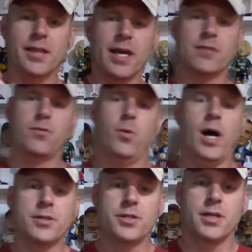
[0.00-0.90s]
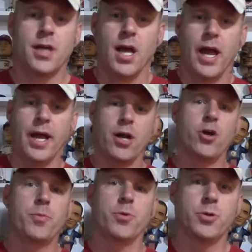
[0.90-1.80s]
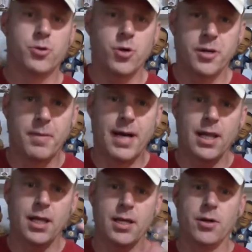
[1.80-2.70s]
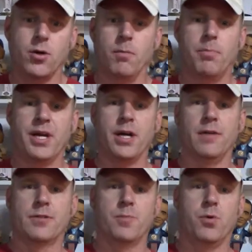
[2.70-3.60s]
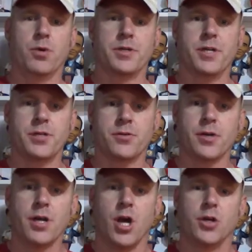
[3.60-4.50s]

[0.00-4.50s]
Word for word: thanks for watching, and I hope you enjoyed my little bit of sports history.